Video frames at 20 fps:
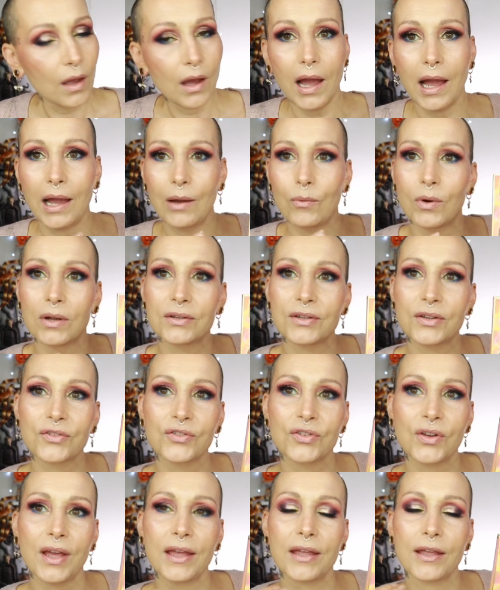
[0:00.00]
I want to
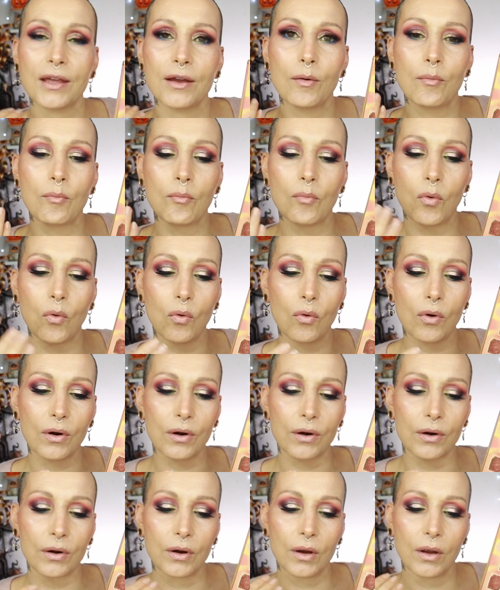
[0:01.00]
say a
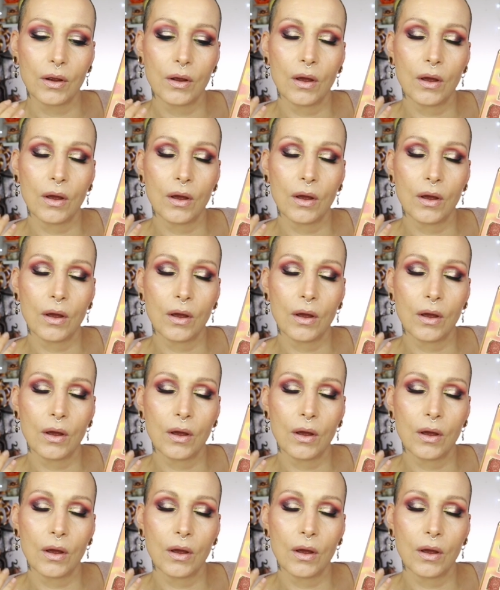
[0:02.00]
more